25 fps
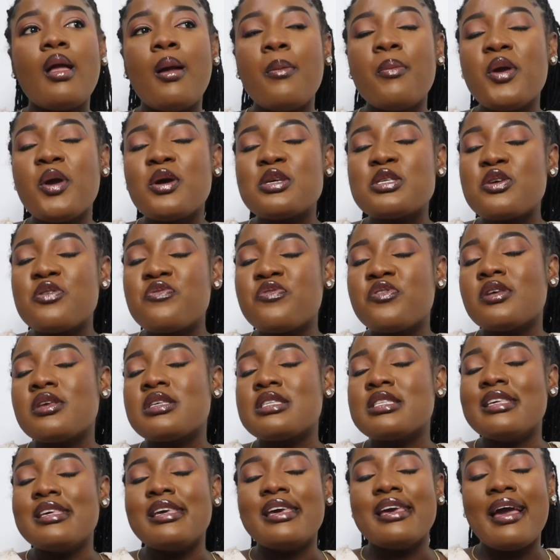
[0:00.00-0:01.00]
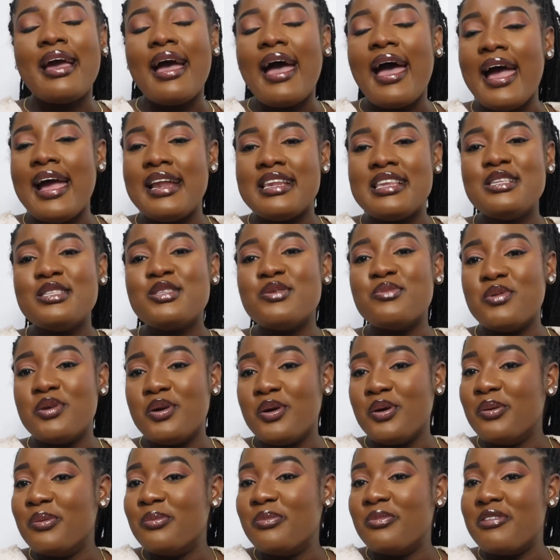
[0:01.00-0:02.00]
Because obviously, I need to be
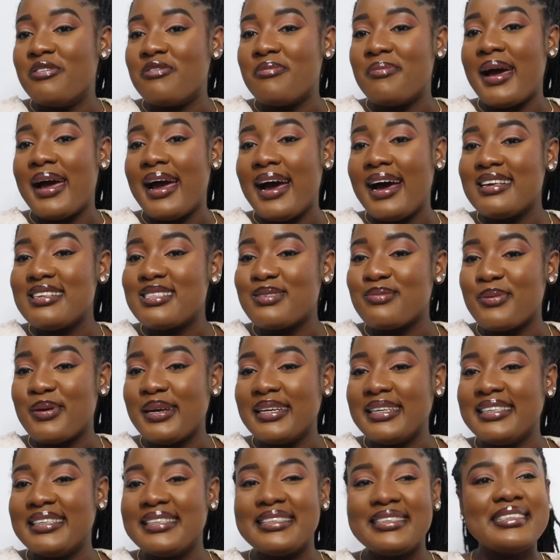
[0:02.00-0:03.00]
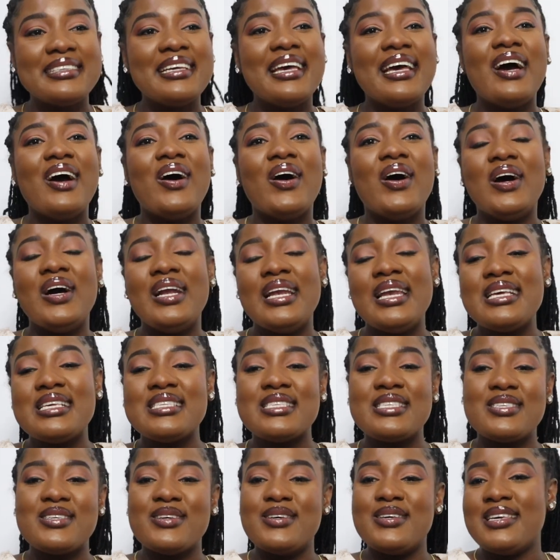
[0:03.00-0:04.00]
home with my husband,
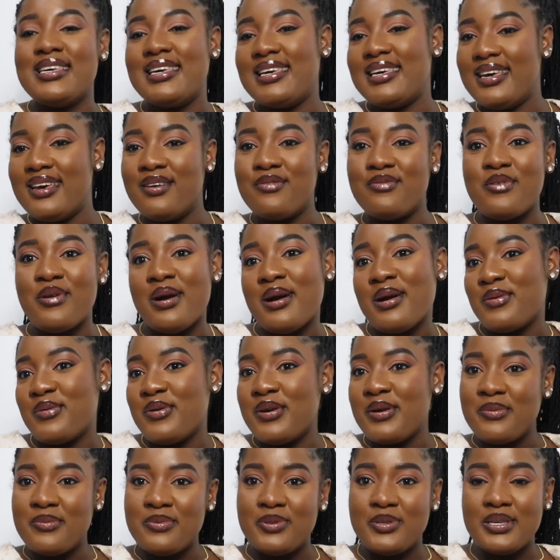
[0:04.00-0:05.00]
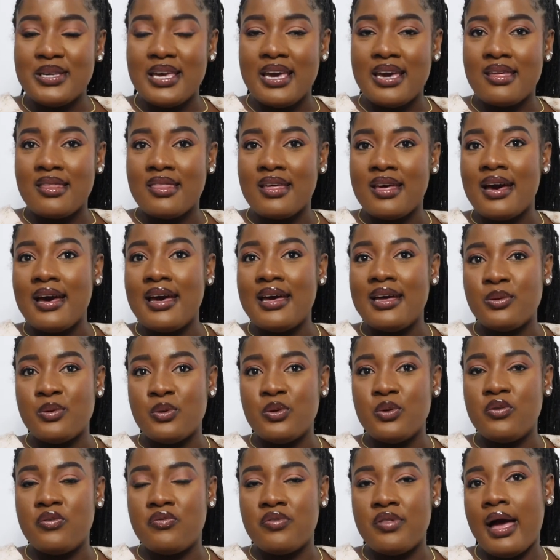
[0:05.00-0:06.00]
unless if we are going together and
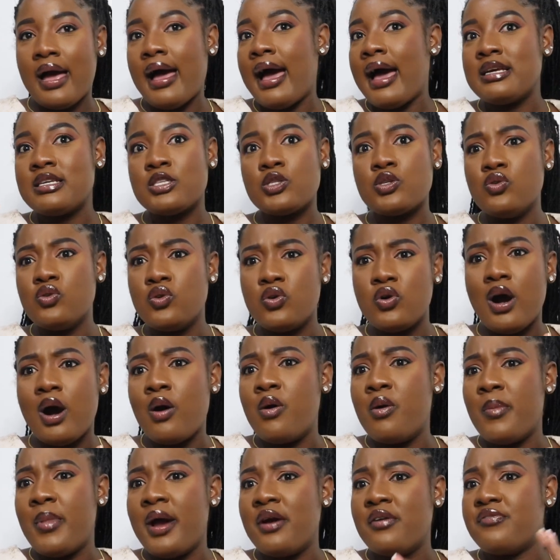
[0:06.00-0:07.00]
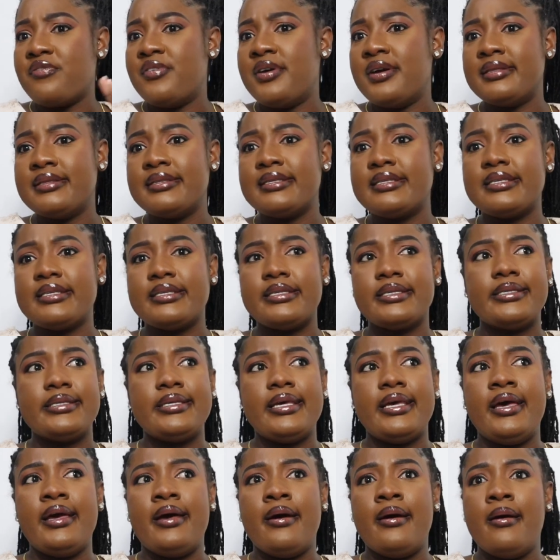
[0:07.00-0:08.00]
all of that. I still go out with my friends
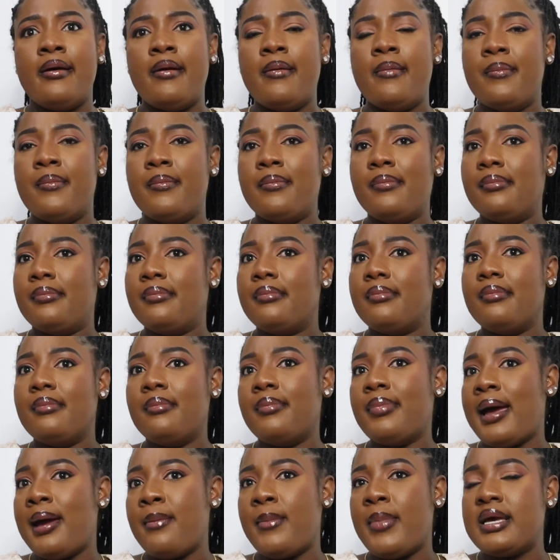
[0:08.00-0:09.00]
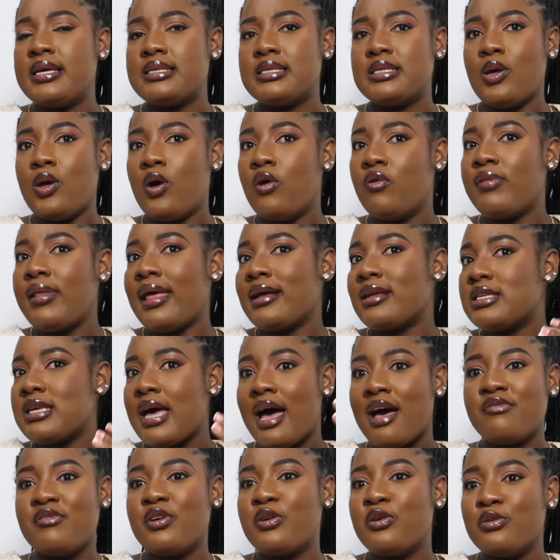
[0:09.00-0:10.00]
by myself, like to
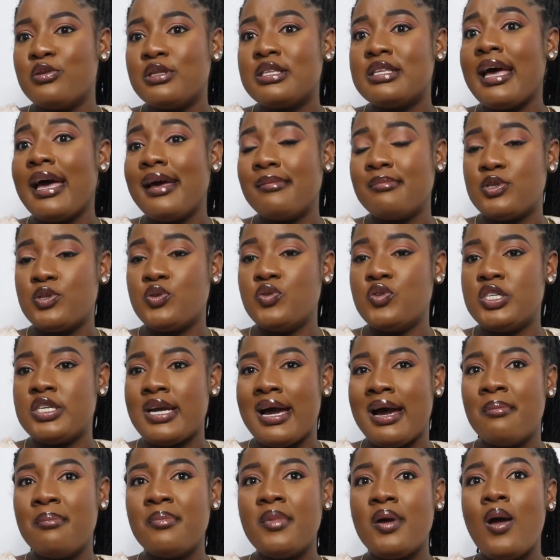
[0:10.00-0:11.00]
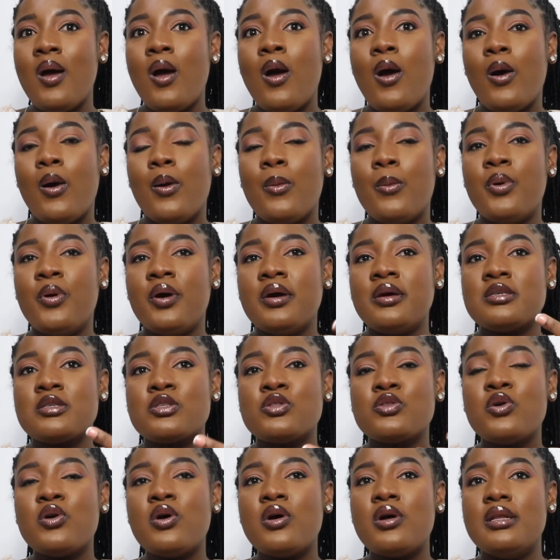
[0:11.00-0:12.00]
have a good time to jam, but
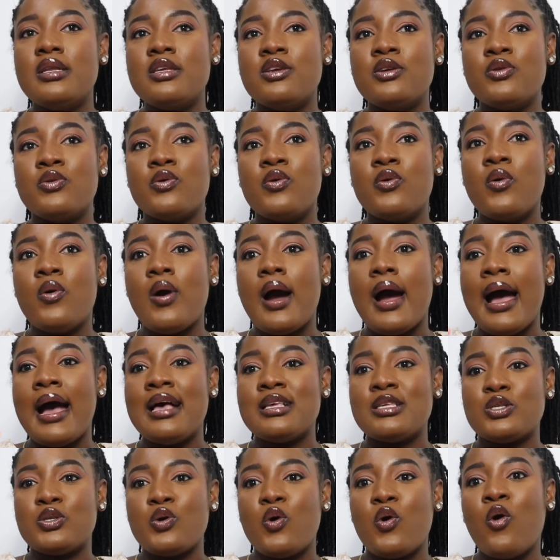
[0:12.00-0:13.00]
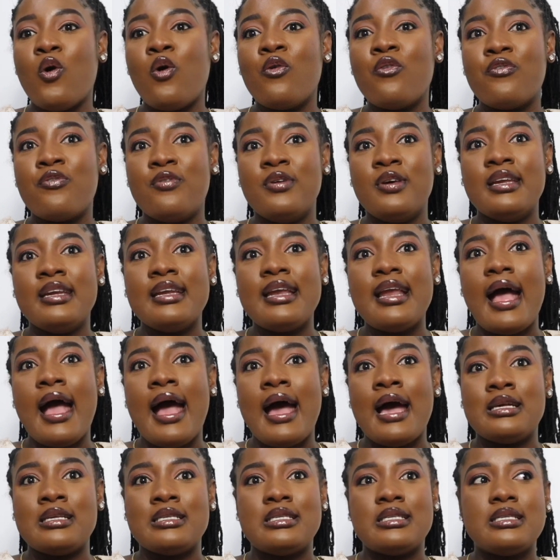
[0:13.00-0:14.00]
it's not, you know, as often
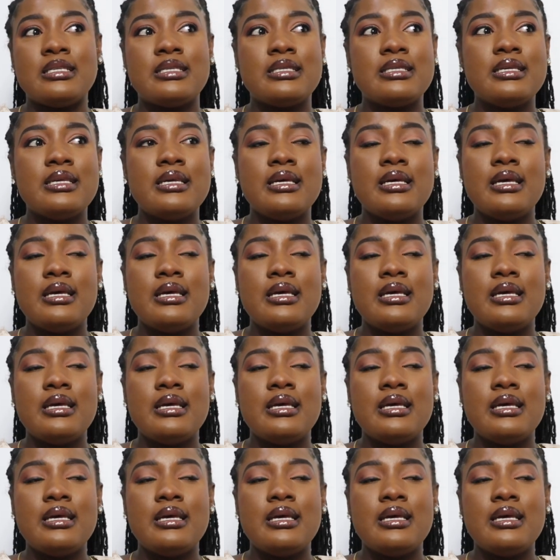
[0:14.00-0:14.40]
as